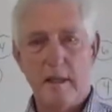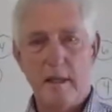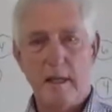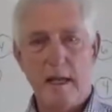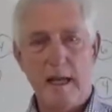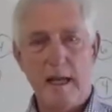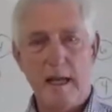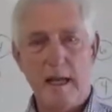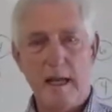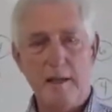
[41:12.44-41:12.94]

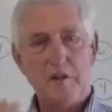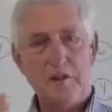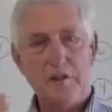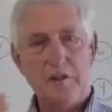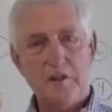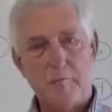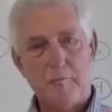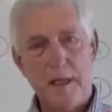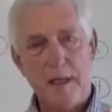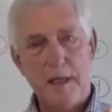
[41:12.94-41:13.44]
and you
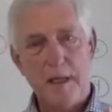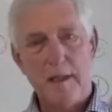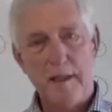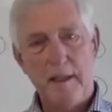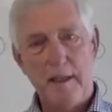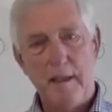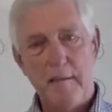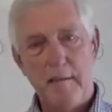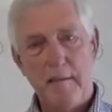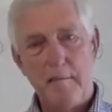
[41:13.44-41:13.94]
spend
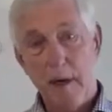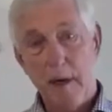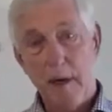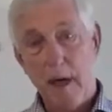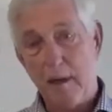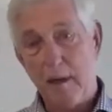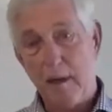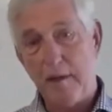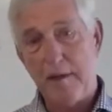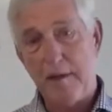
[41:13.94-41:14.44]
the
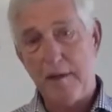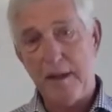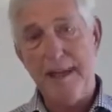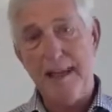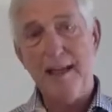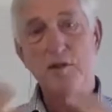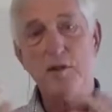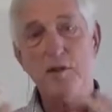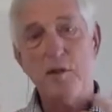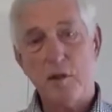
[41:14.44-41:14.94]
month
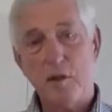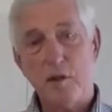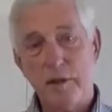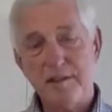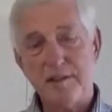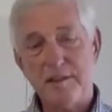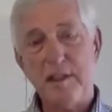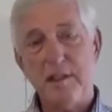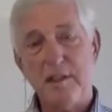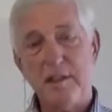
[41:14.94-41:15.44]

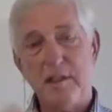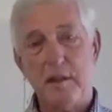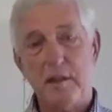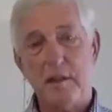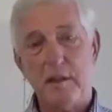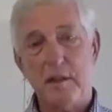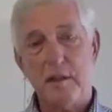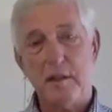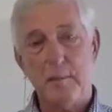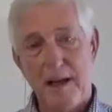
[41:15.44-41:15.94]
increasing your
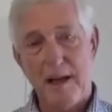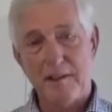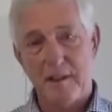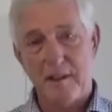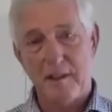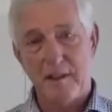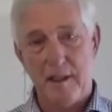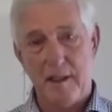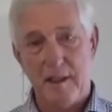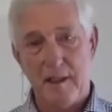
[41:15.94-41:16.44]

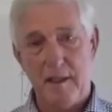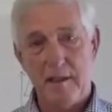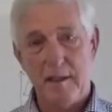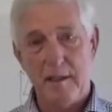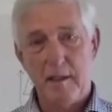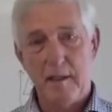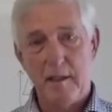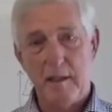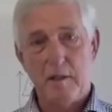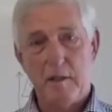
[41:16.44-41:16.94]

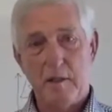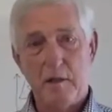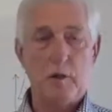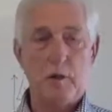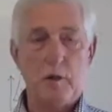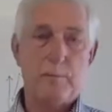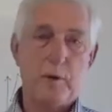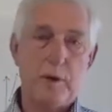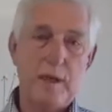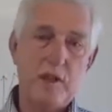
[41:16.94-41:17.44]
capacity
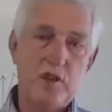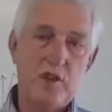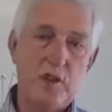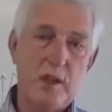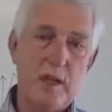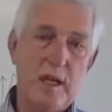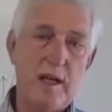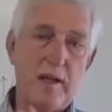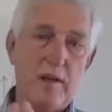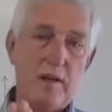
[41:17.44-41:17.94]
to
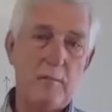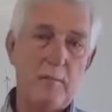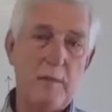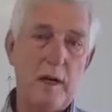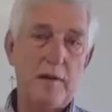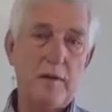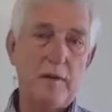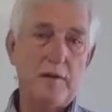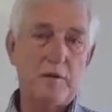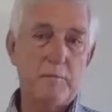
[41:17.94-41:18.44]
appreciate your
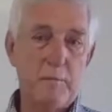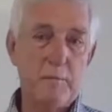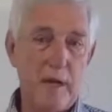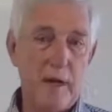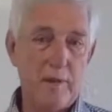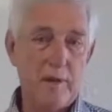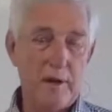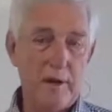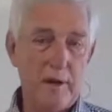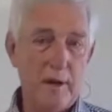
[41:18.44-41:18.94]
mother's
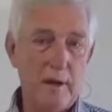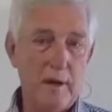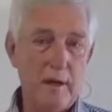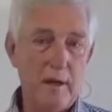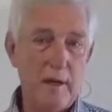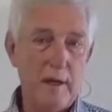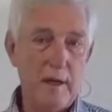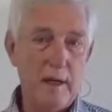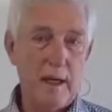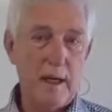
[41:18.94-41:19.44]
mother
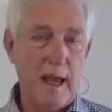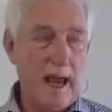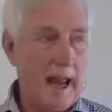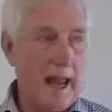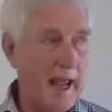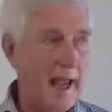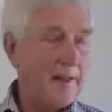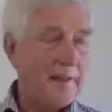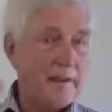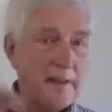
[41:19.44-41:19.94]

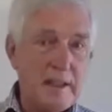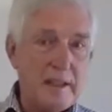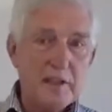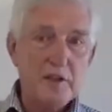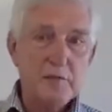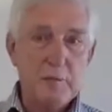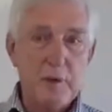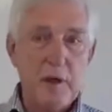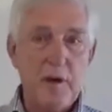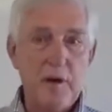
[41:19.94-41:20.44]
and the
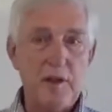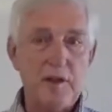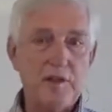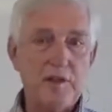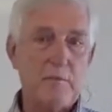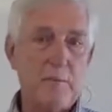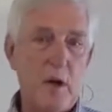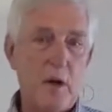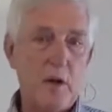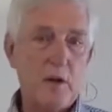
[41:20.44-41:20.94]
experience
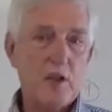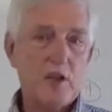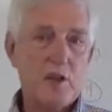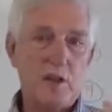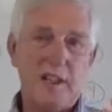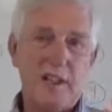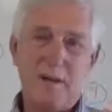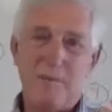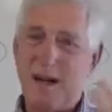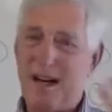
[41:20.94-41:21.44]

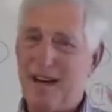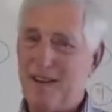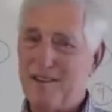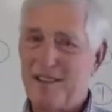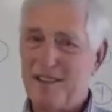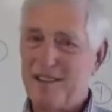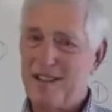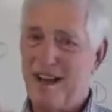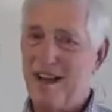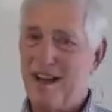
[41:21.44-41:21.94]
emotionally about
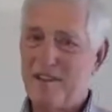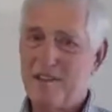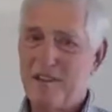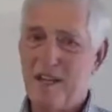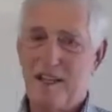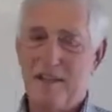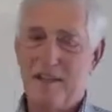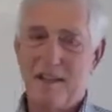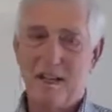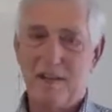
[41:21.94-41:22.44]
the
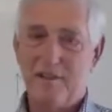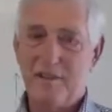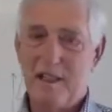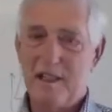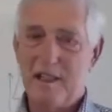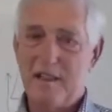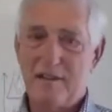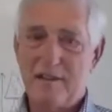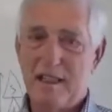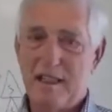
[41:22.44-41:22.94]
content of
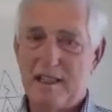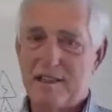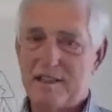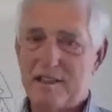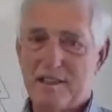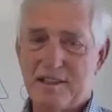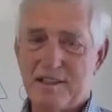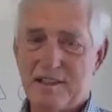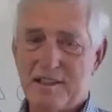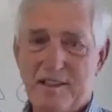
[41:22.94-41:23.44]
it,
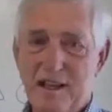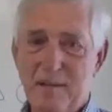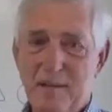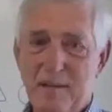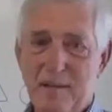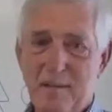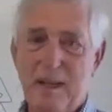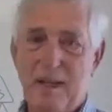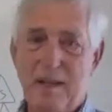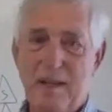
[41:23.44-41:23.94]
it's going
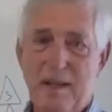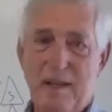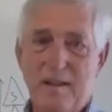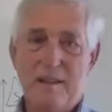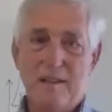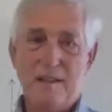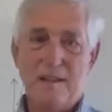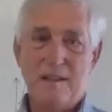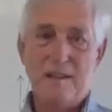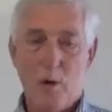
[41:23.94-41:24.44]
to be
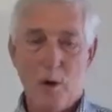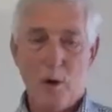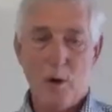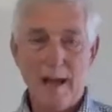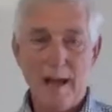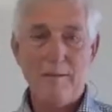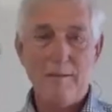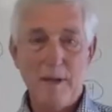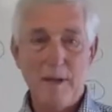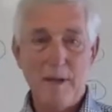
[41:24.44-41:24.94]

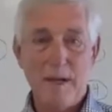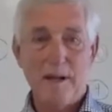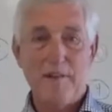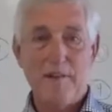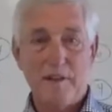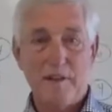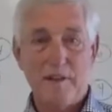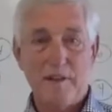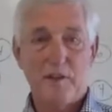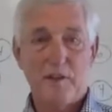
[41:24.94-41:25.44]
quite
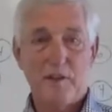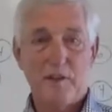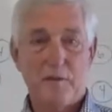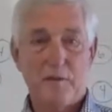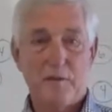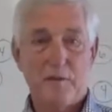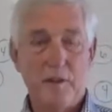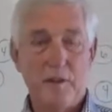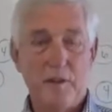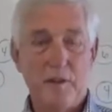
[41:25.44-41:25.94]
beneficial
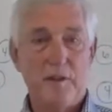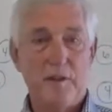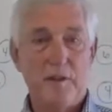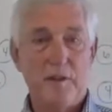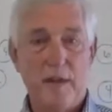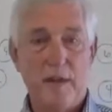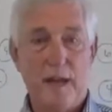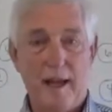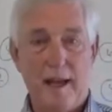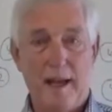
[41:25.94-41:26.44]
for you to
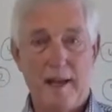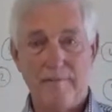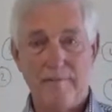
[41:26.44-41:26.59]
do that.